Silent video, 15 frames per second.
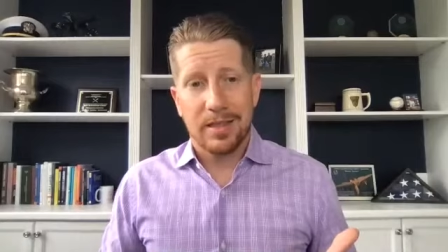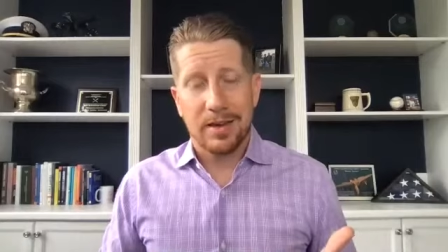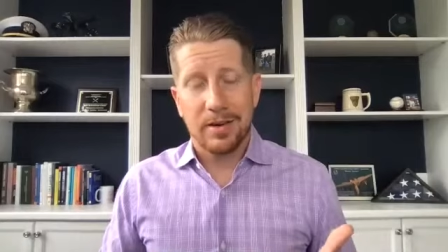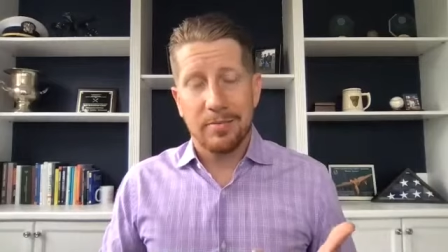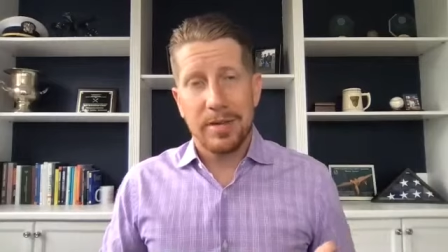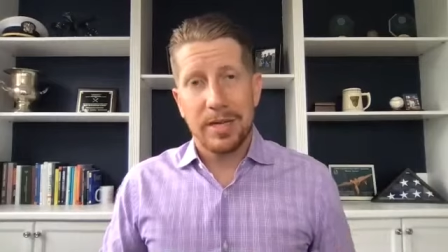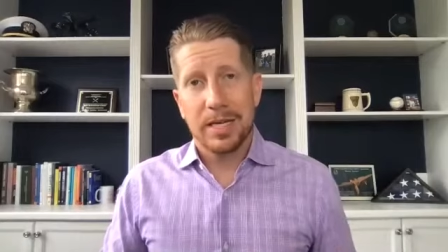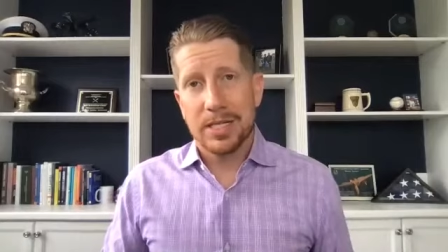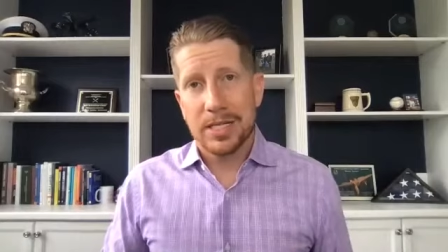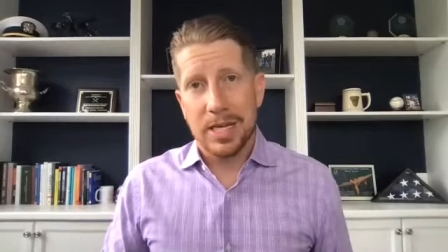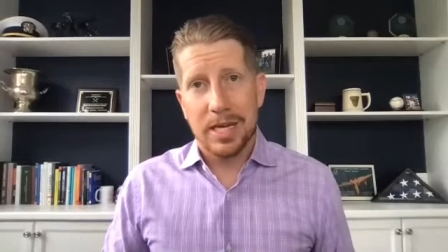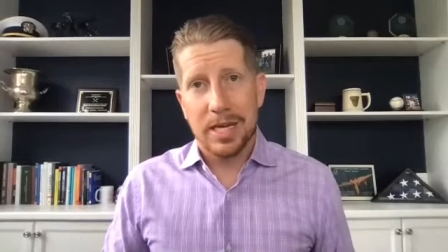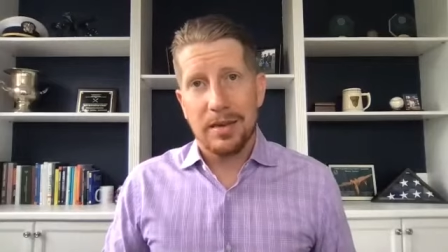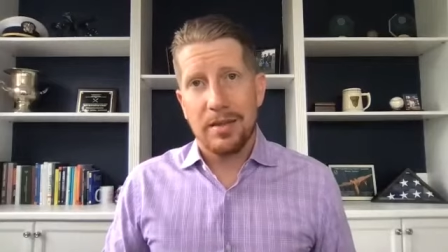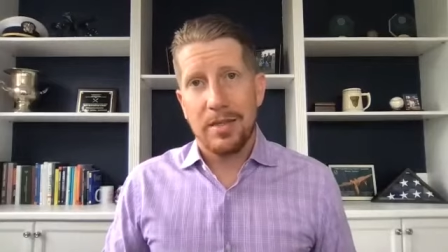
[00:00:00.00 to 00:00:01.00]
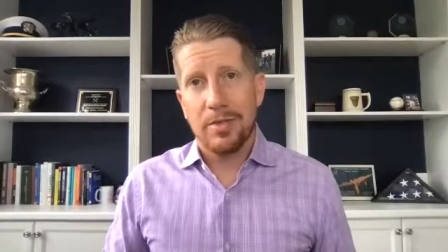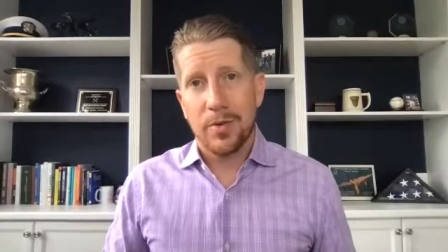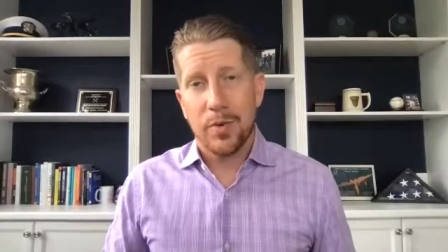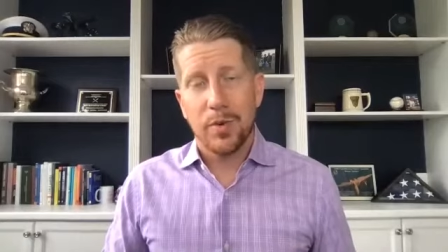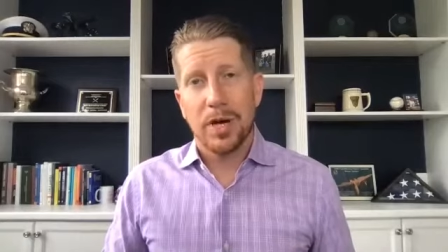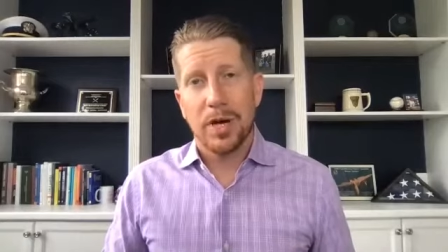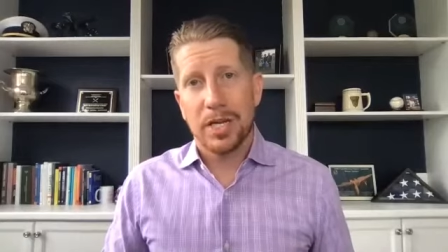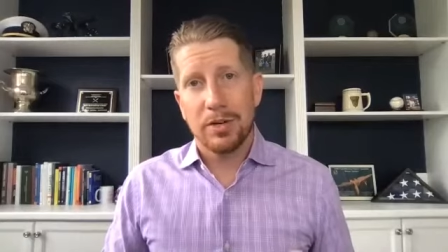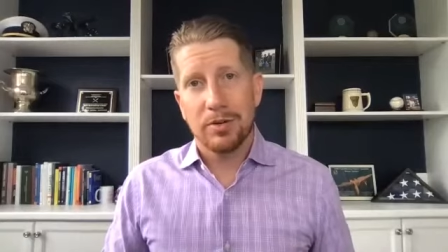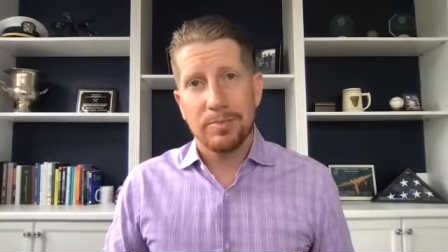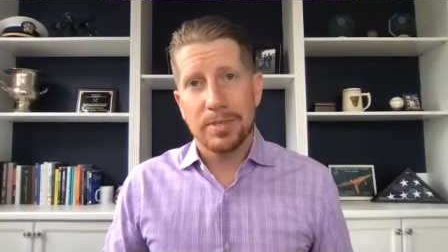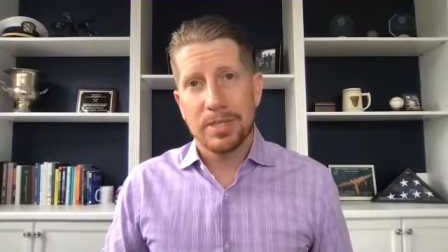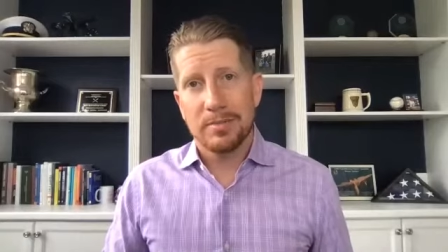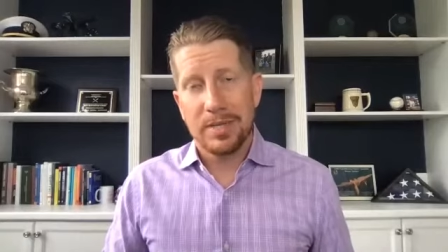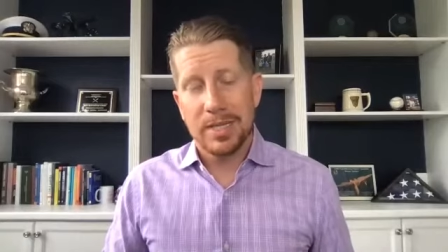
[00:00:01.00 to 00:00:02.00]
their PHI through
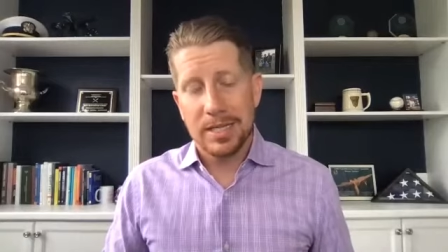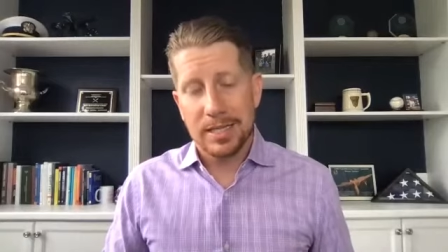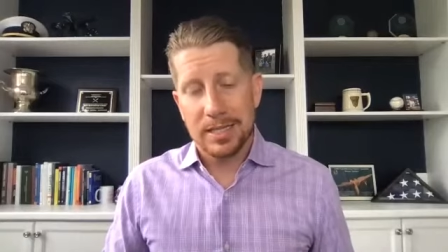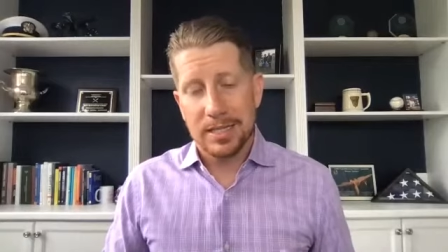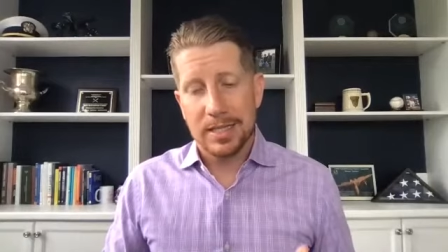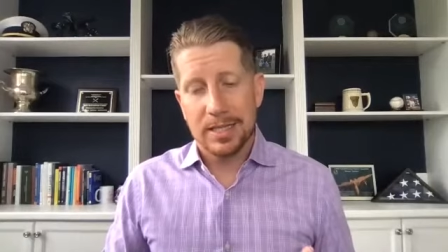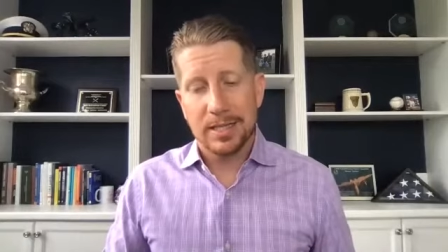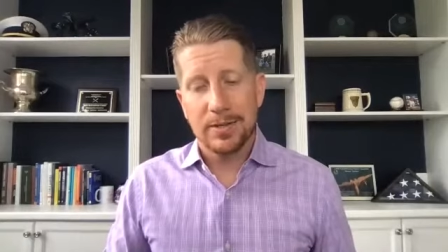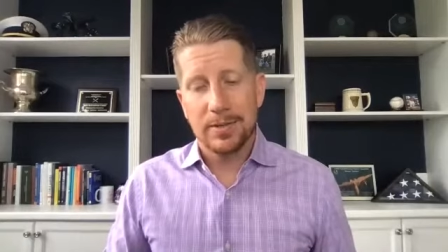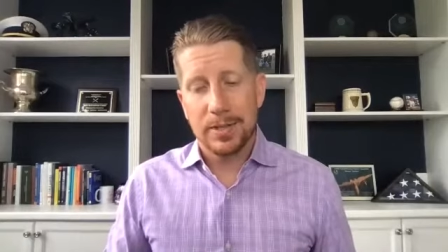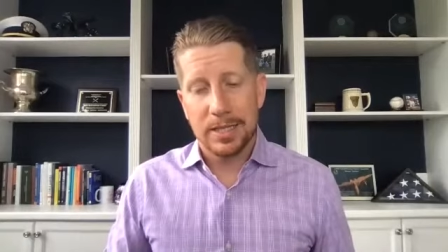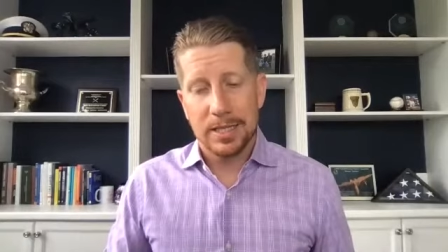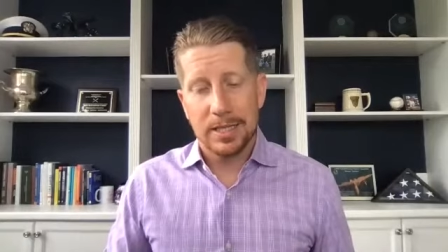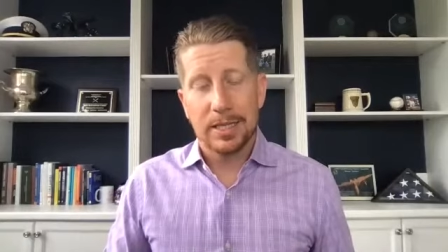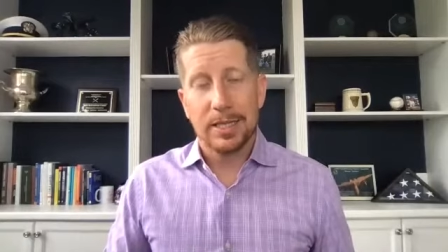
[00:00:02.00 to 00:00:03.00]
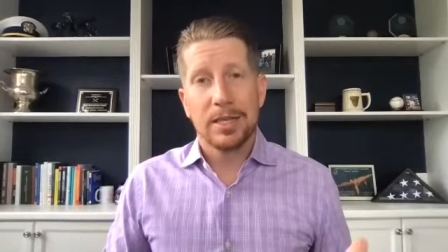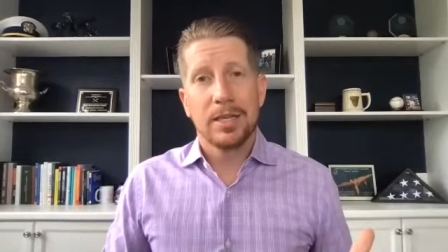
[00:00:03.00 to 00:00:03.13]
unencrypted means, including